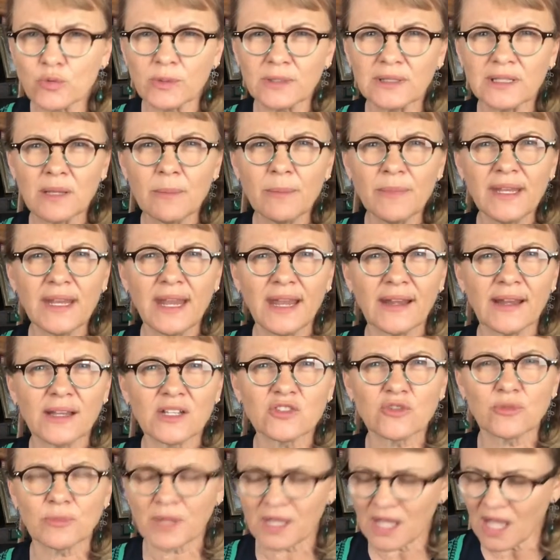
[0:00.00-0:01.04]
eliminate us
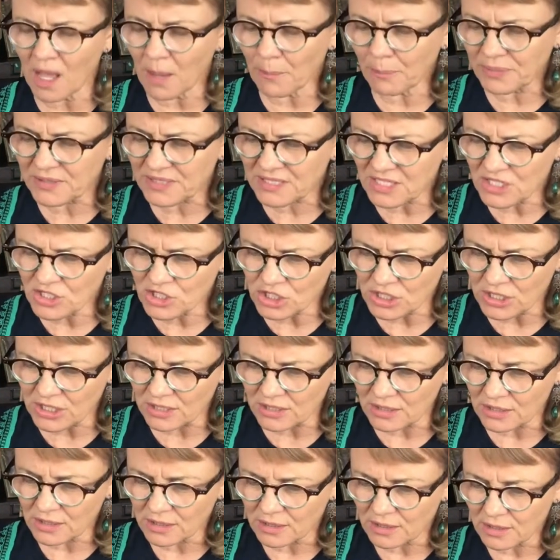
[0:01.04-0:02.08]
from the
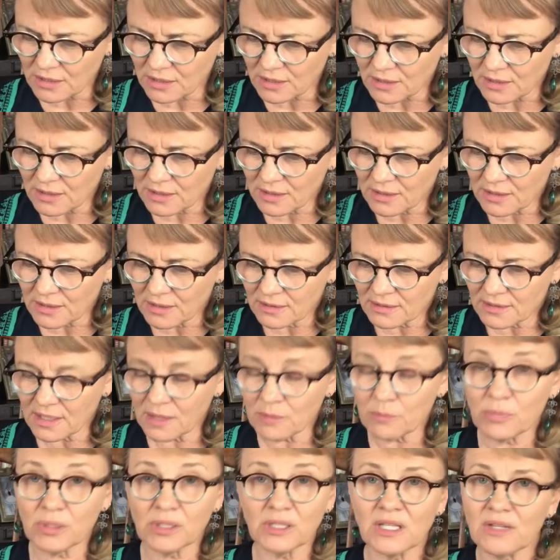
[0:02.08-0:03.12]
competition.
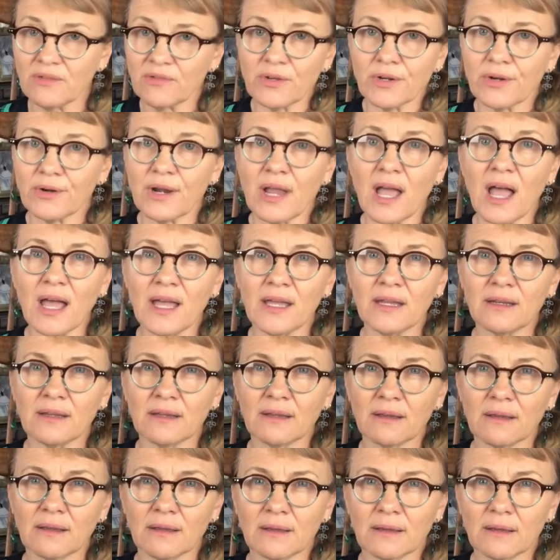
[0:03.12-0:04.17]
Then, believe it or not,
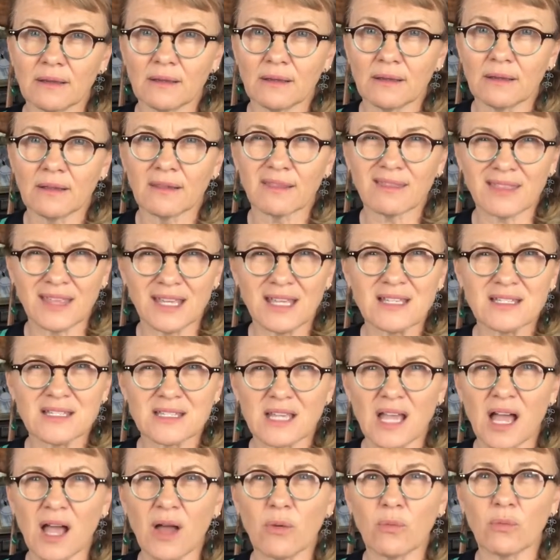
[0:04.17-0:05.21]
things
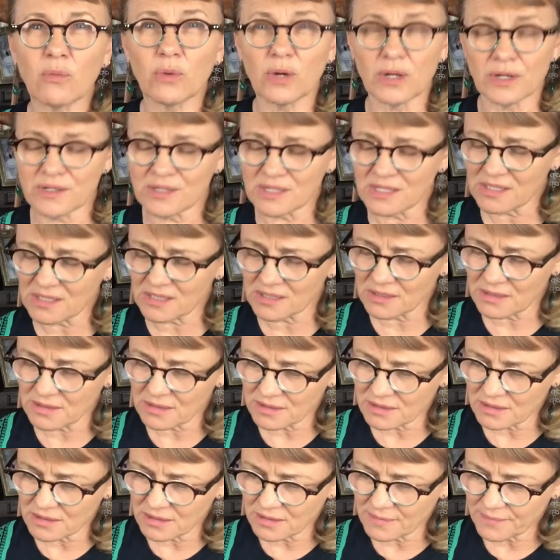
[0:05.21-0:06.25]
got worse.
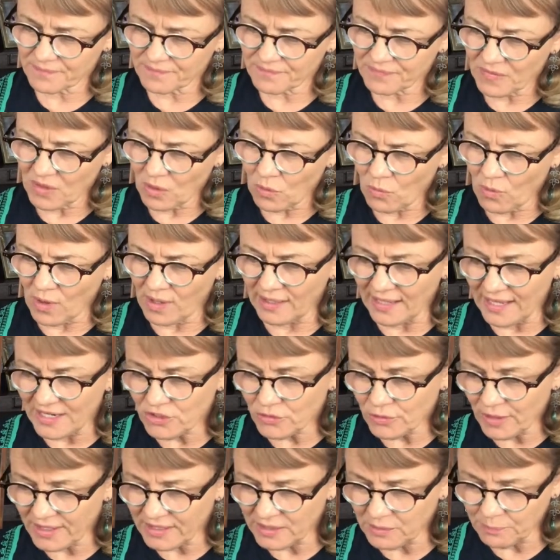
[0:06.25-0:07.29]
While I
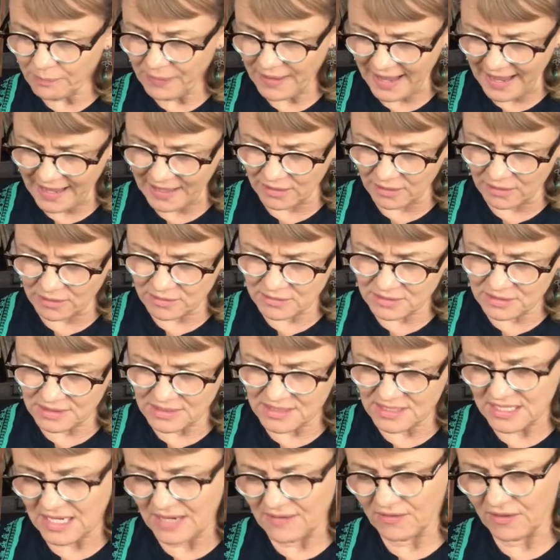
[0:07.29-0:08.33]
tried to paddle to the
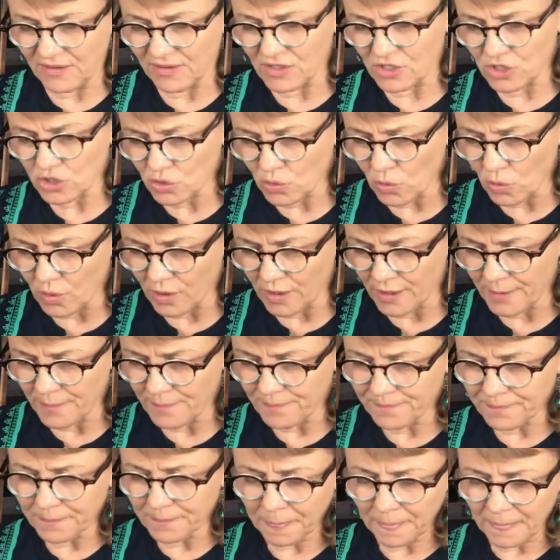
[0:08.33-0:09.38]
safety of the shore,
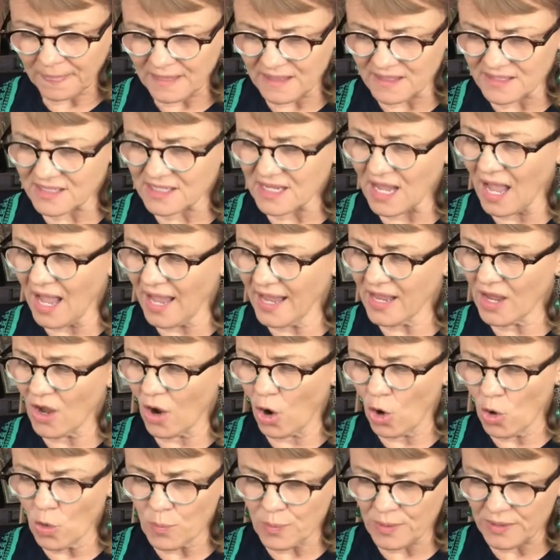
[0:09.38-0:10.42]
the sky
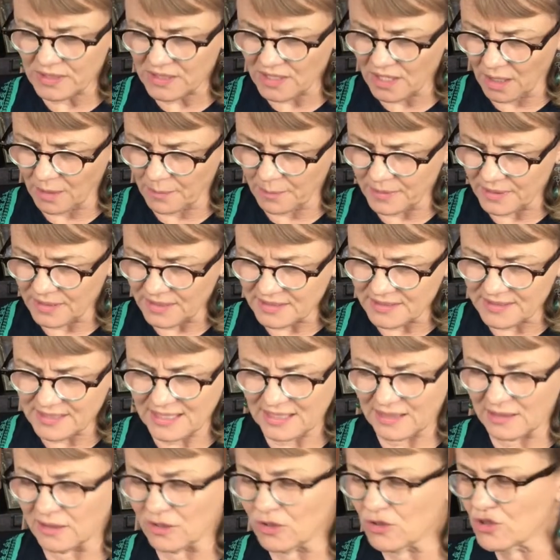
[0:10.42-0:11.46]
opened up,
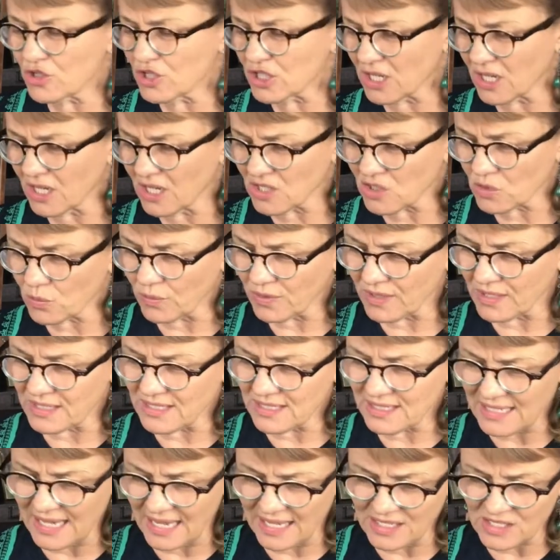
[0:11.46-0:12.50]
deluging us with a
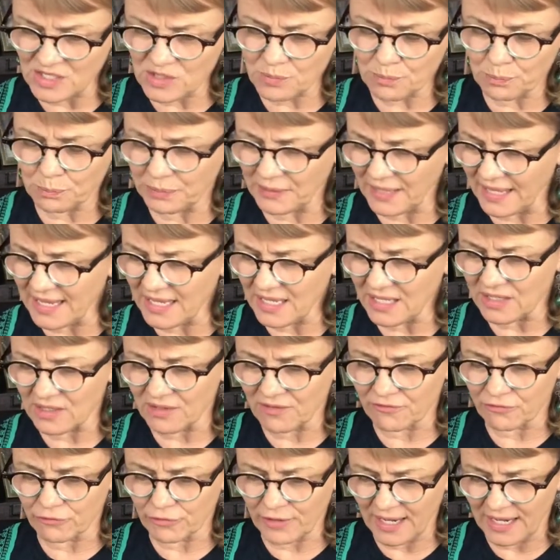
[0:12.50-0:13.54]
dense blanket
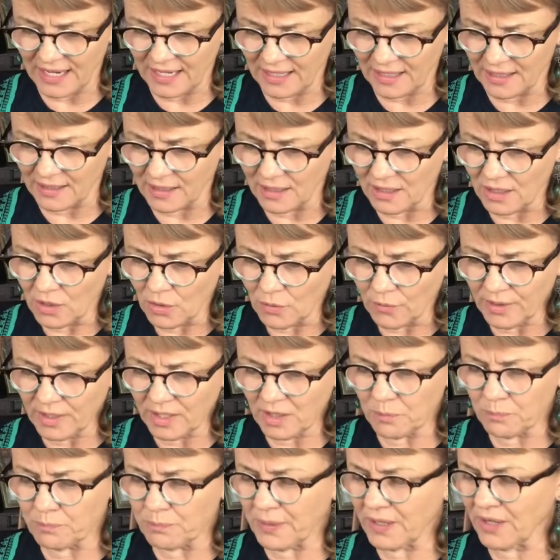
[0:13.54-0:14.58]
of rain. We
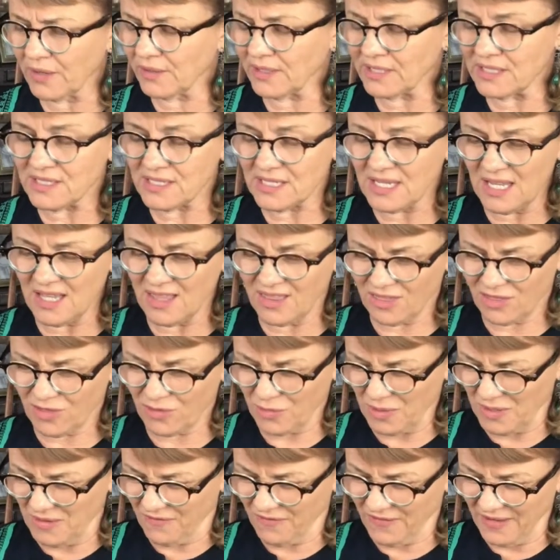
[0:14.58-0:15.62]
could barely see
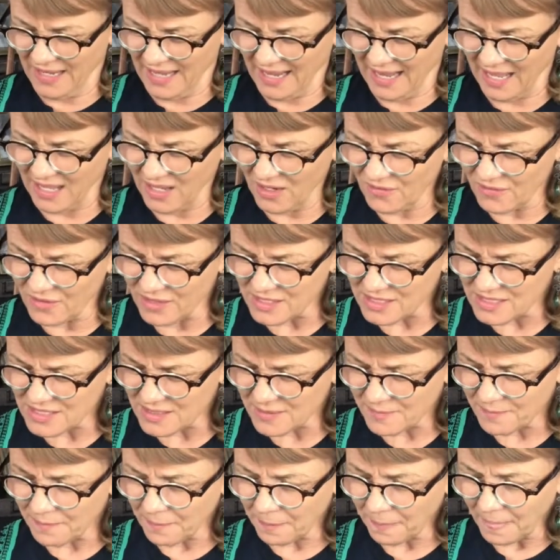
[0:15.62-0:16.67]
3 feet ahead of us.
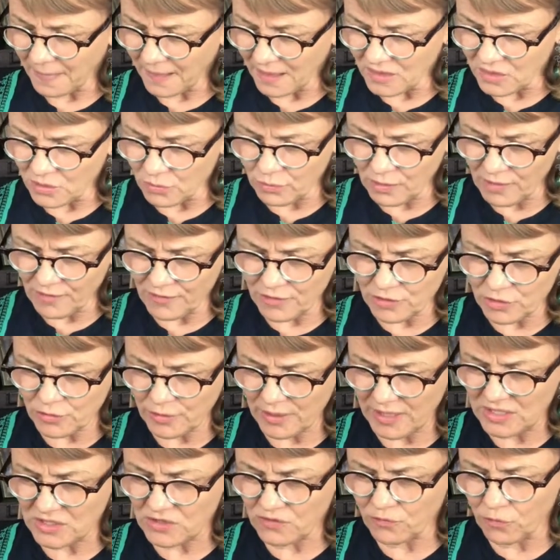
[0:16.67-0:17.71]
The river
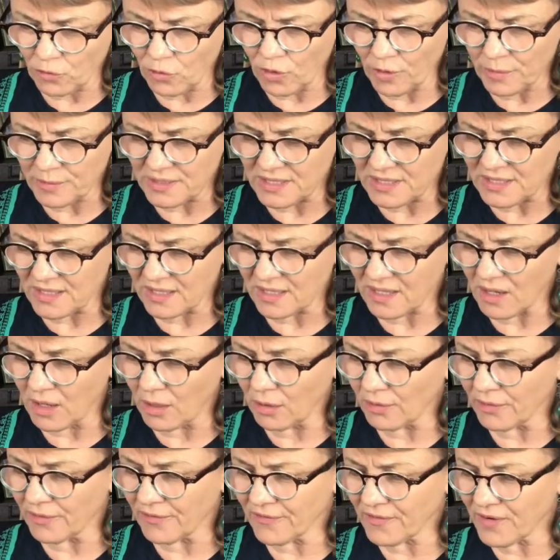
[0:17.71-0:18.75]
transformed into the
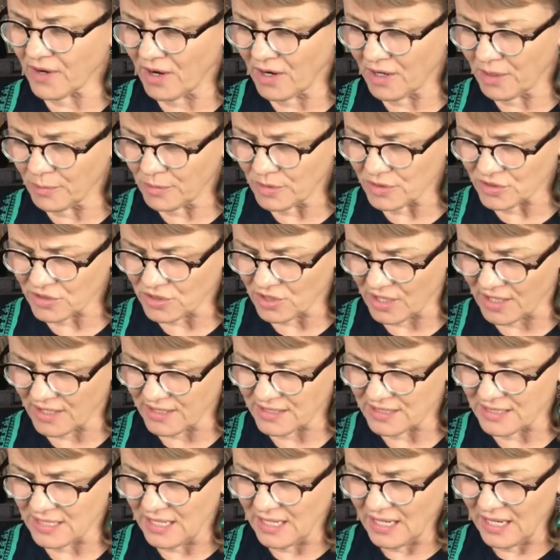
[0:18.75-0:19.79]
color of caramel
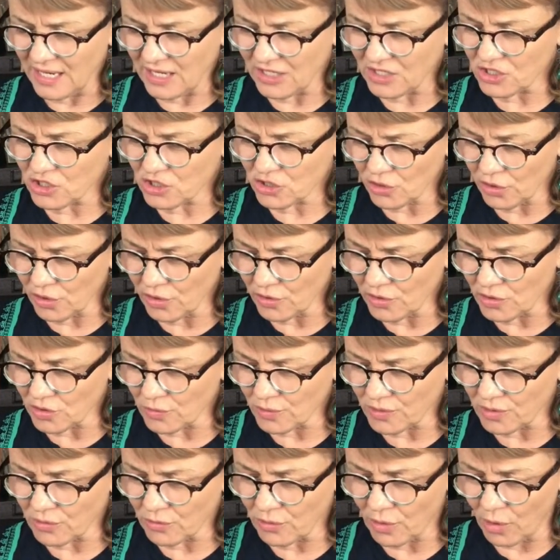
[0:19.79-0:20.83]
sauce and churned
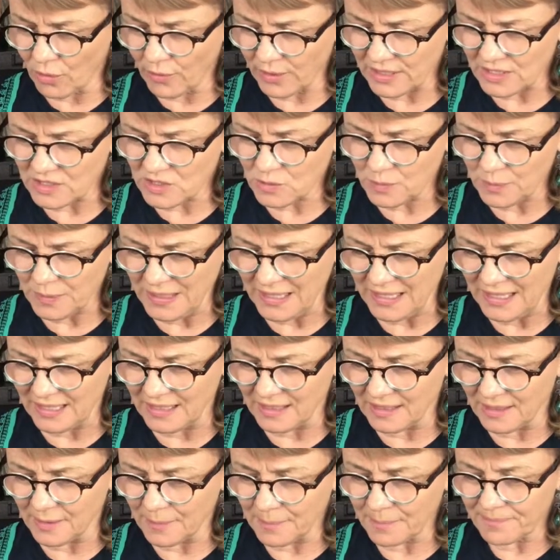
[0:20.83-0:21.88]
with growing speed.